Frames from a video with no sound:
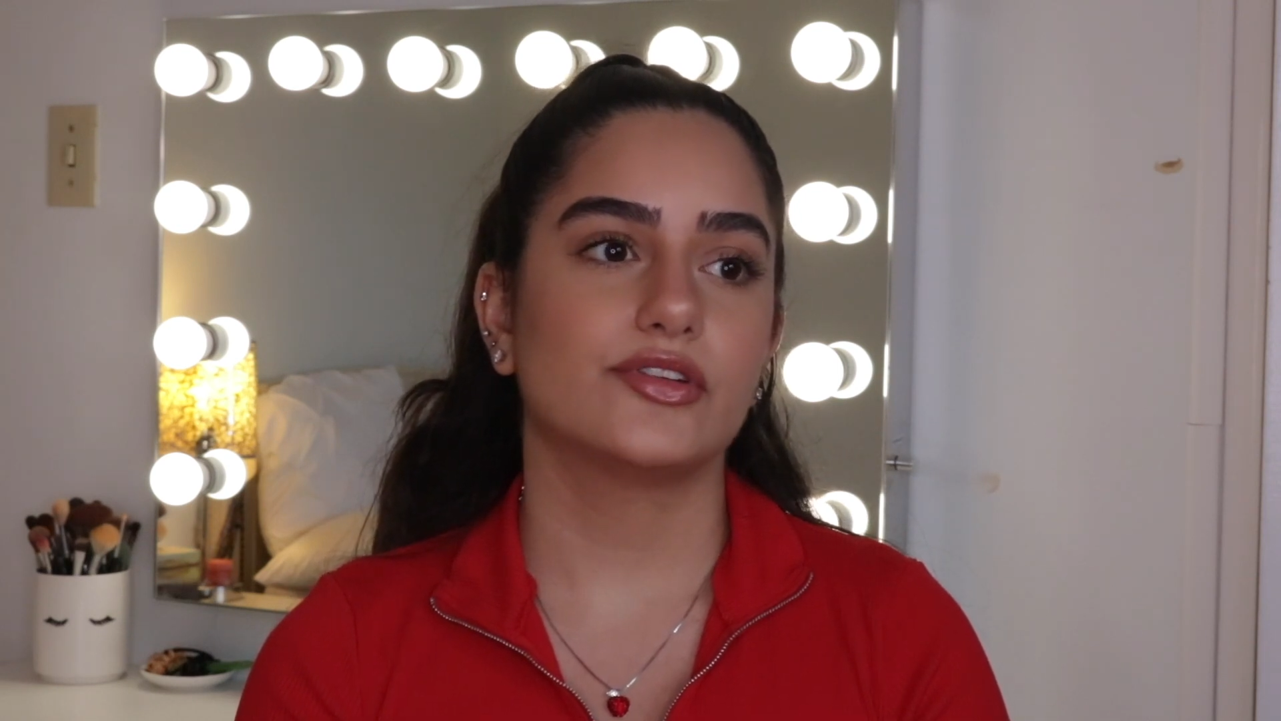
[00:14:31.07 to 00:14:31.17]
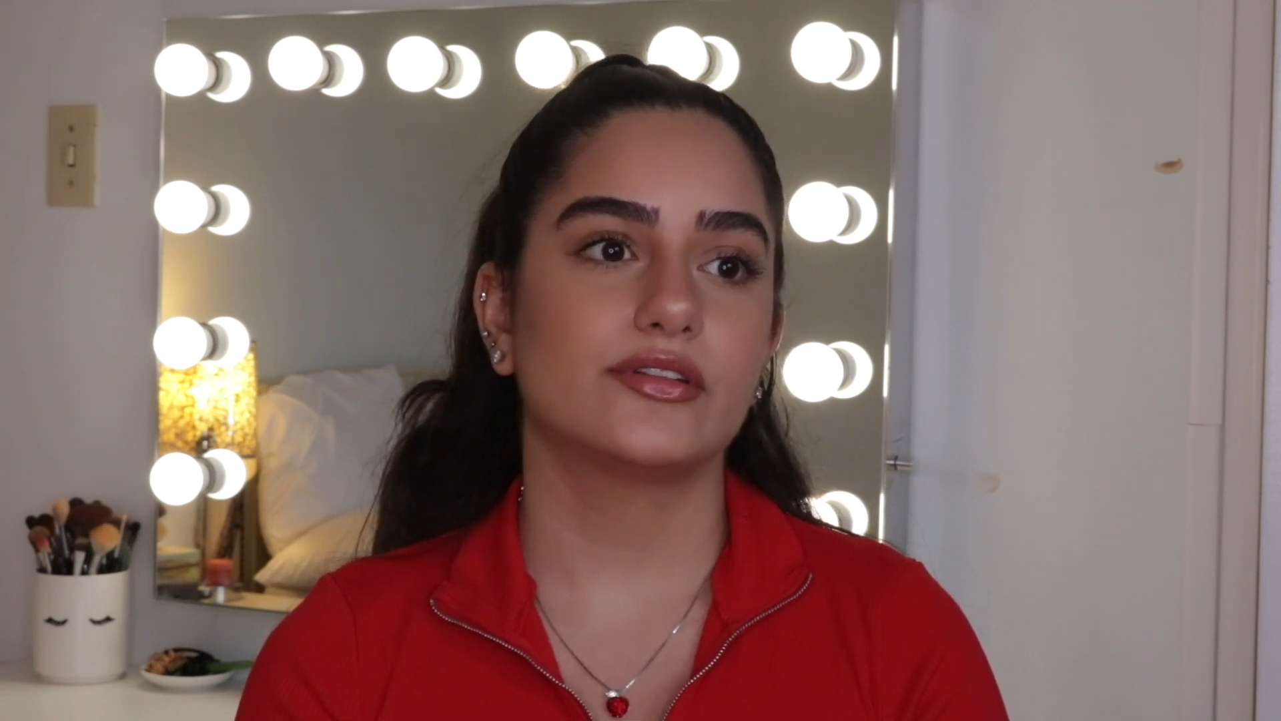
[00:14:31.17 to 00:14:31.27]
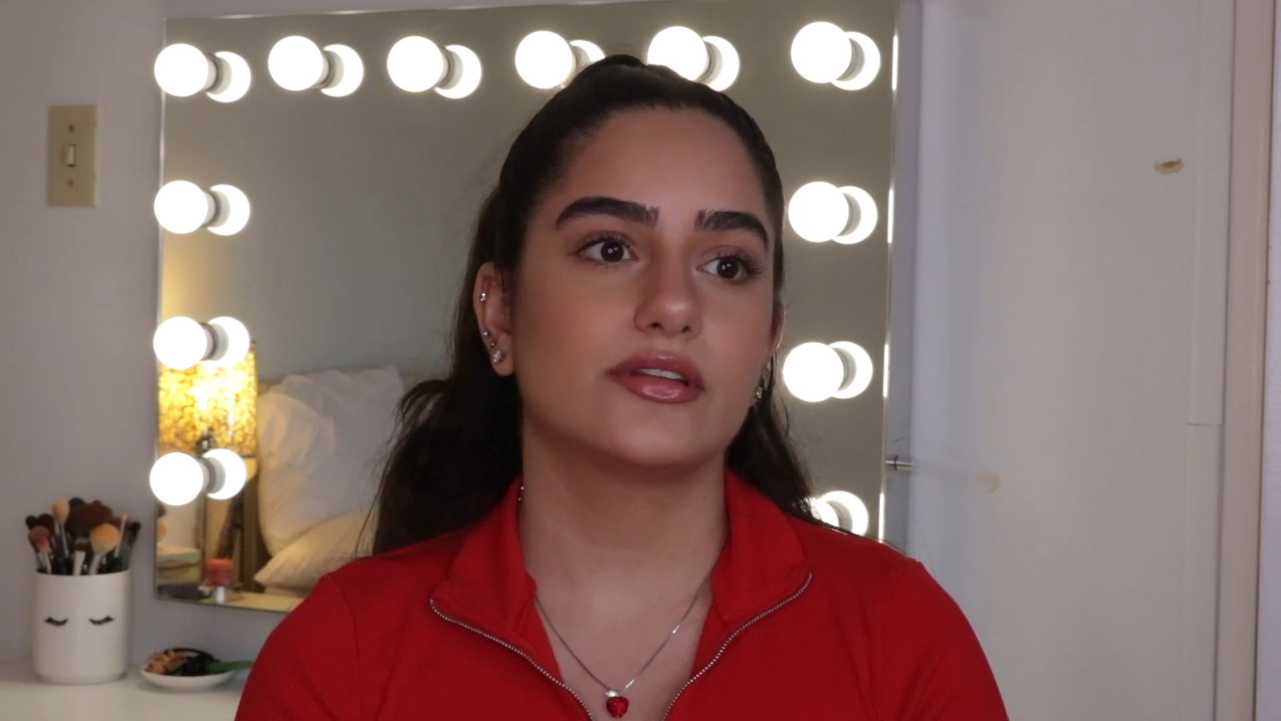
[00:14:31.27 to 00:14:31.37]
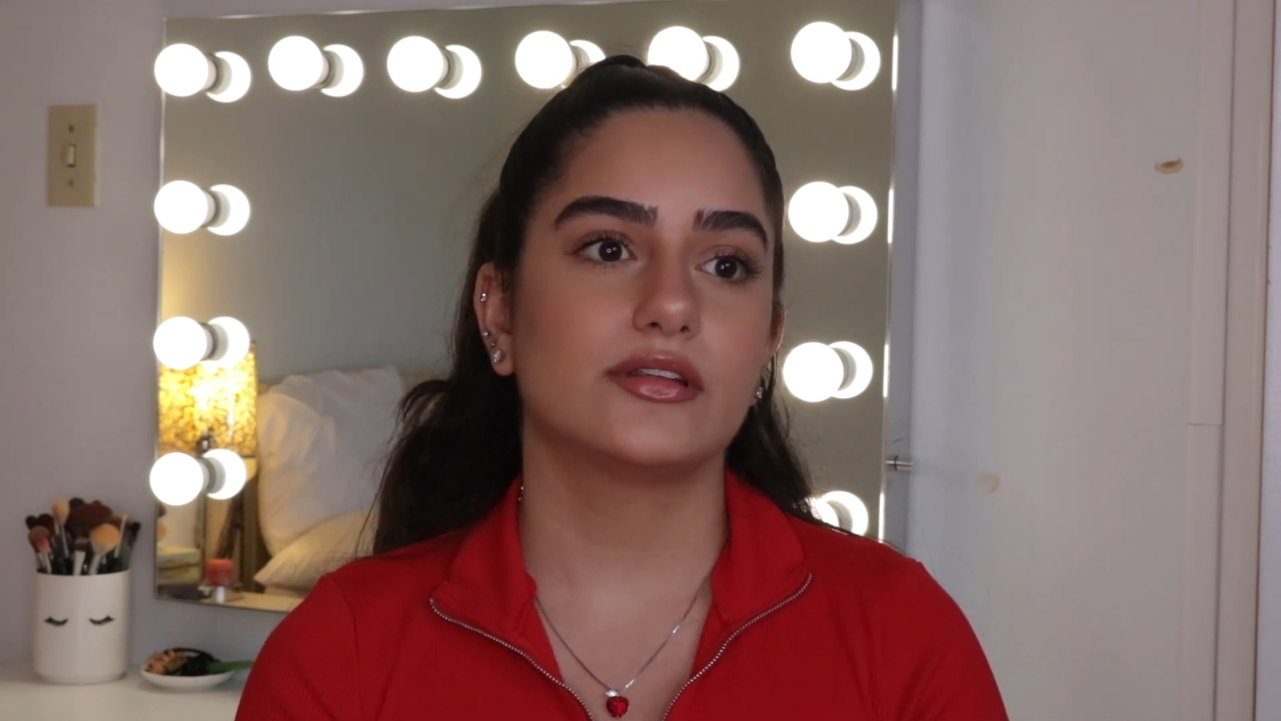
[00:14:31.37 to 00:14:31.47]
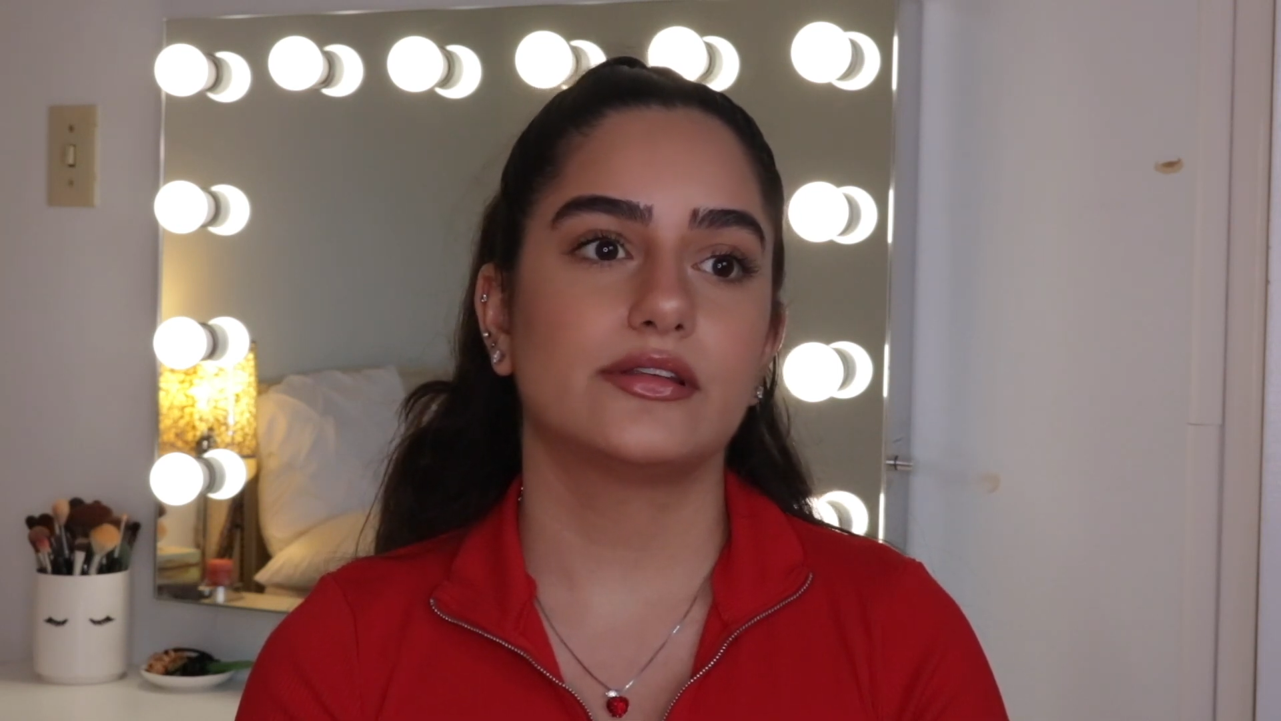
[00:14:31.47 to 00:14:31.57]

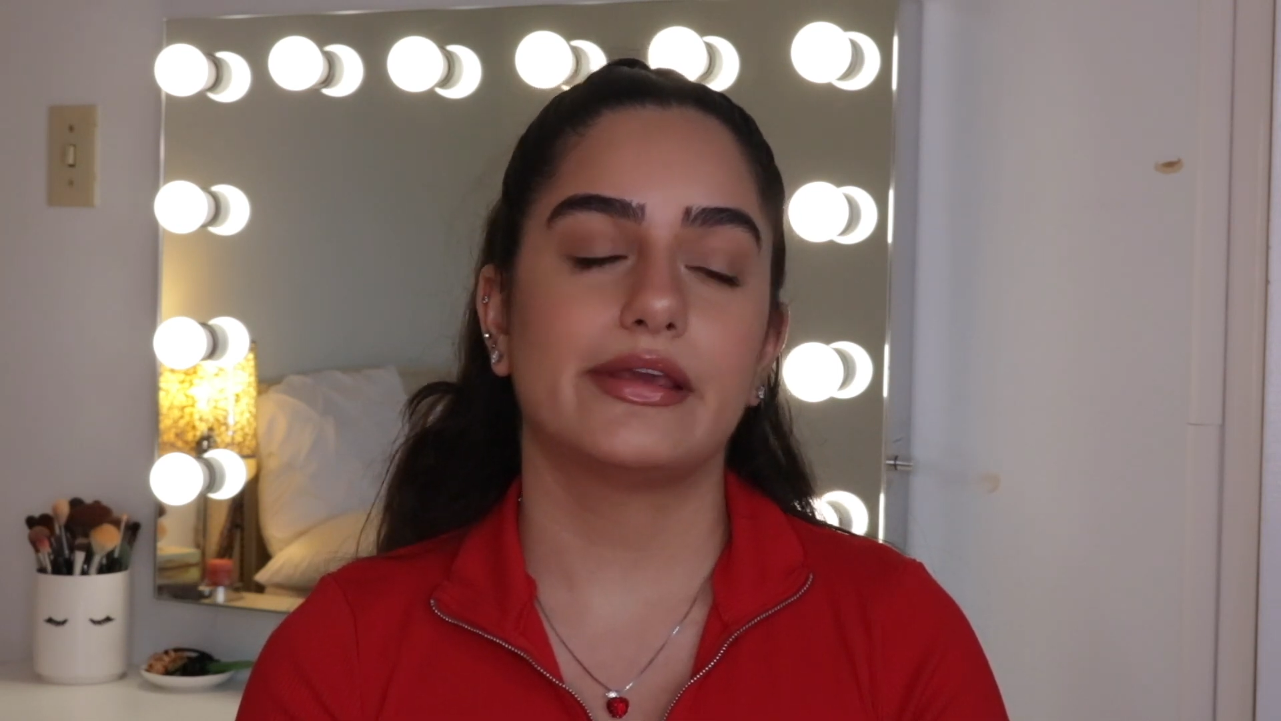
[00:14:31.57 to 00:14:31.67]
just